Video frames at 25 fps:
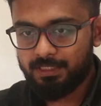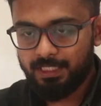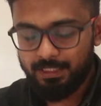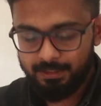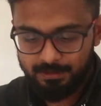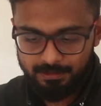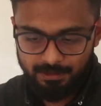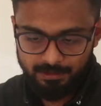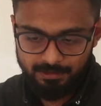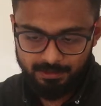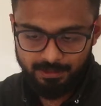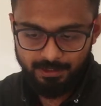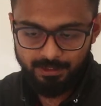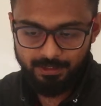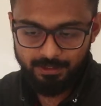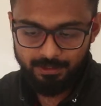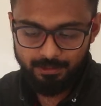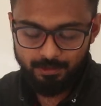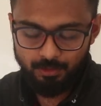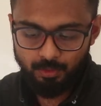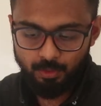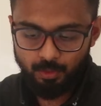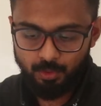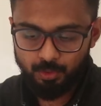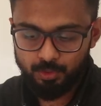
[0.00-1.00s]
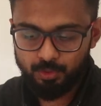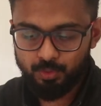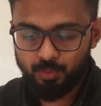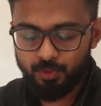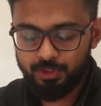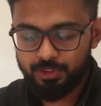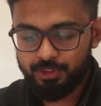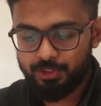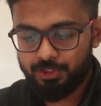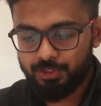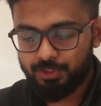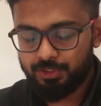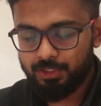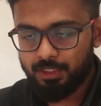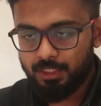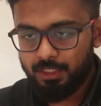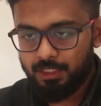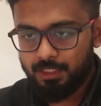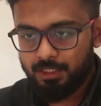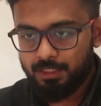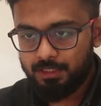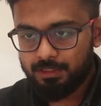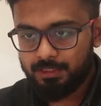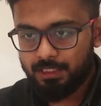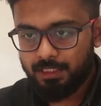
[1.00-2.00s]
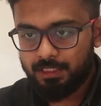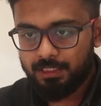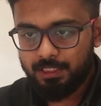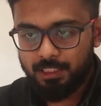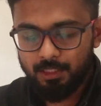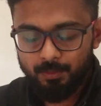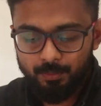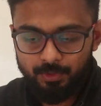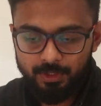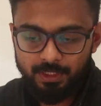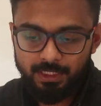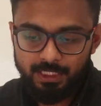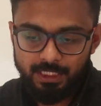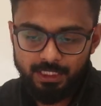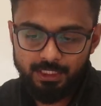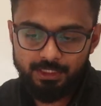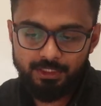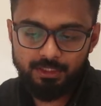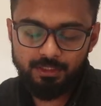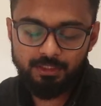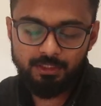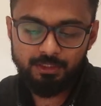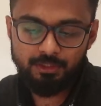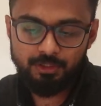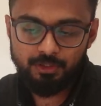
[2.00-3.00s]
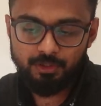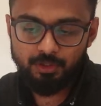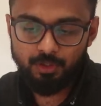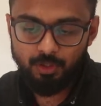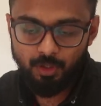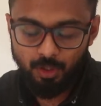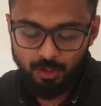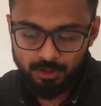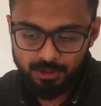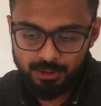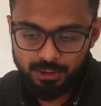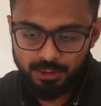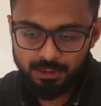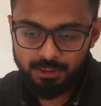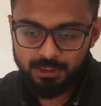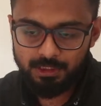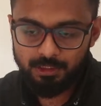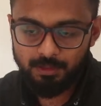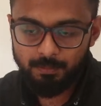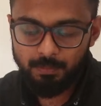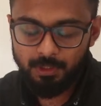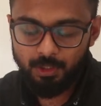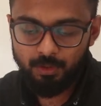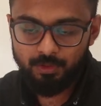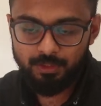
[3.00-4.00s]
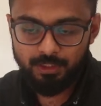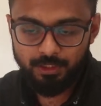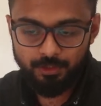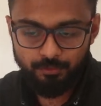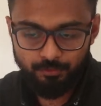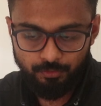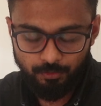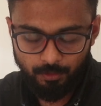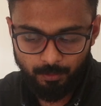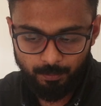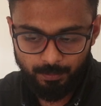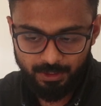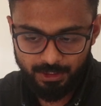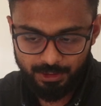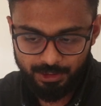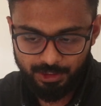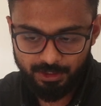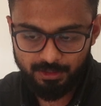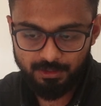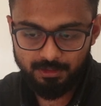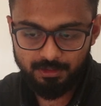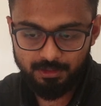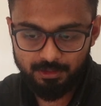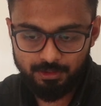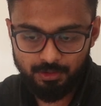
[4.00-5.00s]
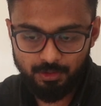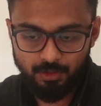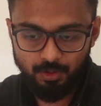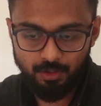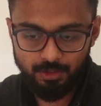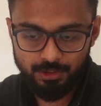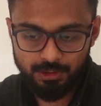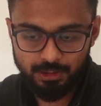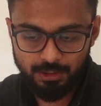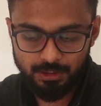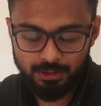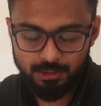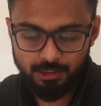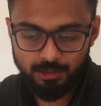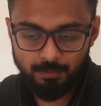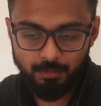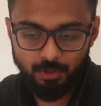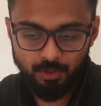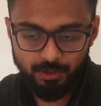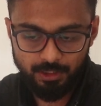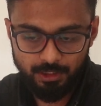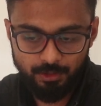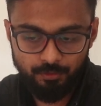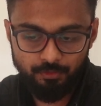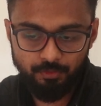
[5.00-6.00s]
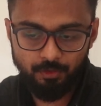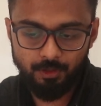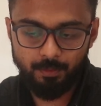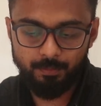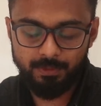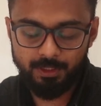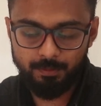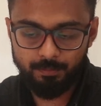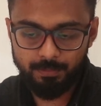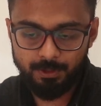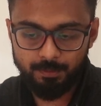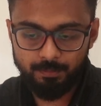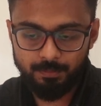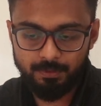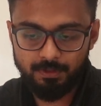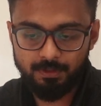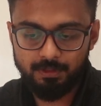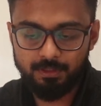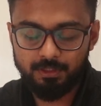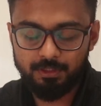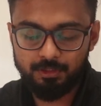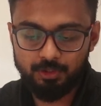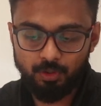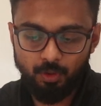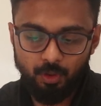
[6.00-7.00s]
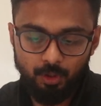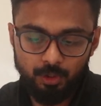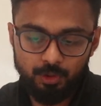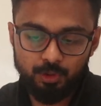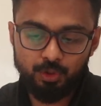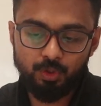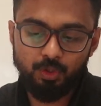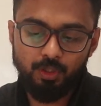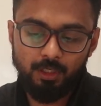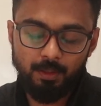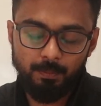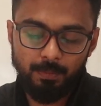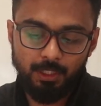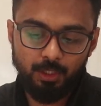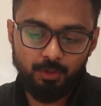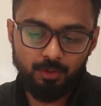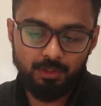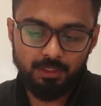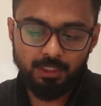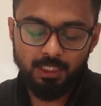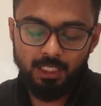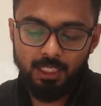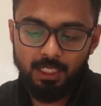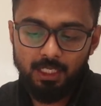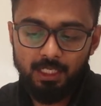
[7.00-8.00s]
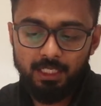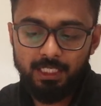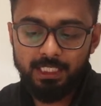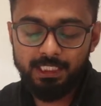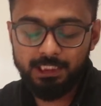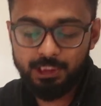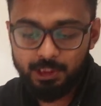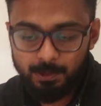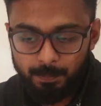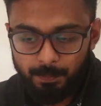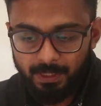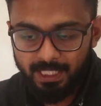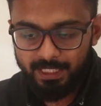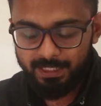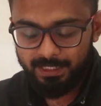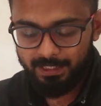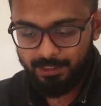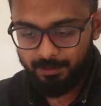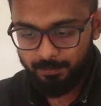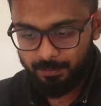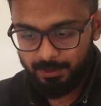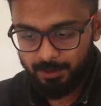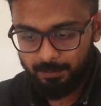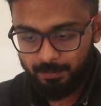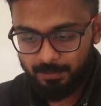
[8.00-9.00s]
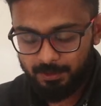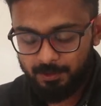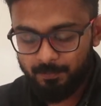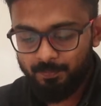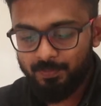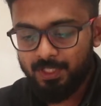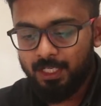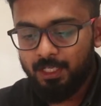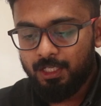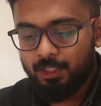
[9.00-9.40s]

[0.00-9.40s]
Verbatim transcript: There's the saying goes which is that communication is not just about information, it's not just about informing people, it's also about inspiring people.